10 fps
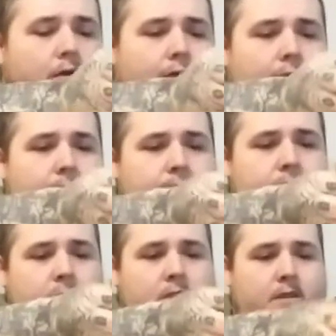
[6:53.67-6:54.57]
okay. we
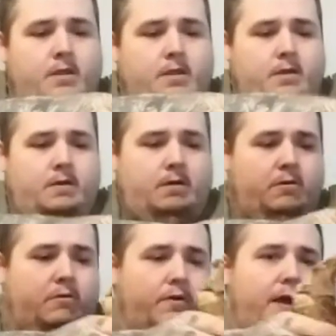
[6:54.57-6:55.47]
want.
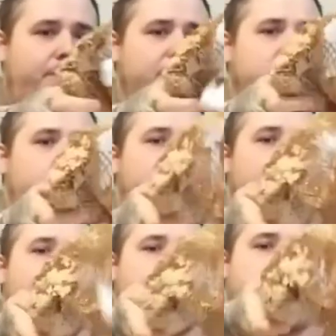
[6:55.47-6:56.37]
Oh, crap. Here's
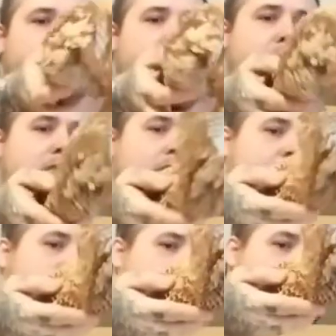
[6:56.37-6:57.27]
one.
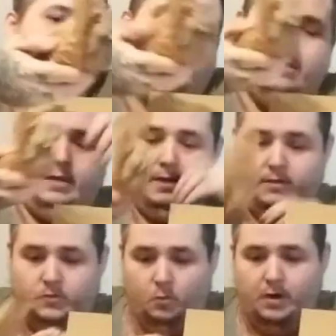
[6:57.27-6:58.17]
Okay,
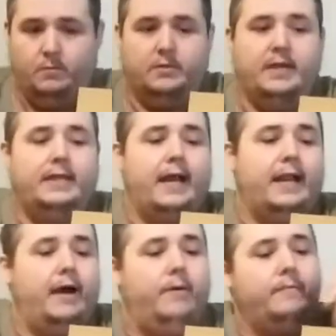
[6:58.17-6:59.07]
there's one. We'll take
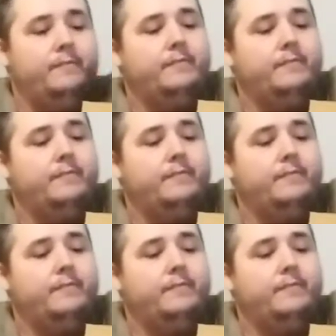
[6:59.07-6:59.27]
that out.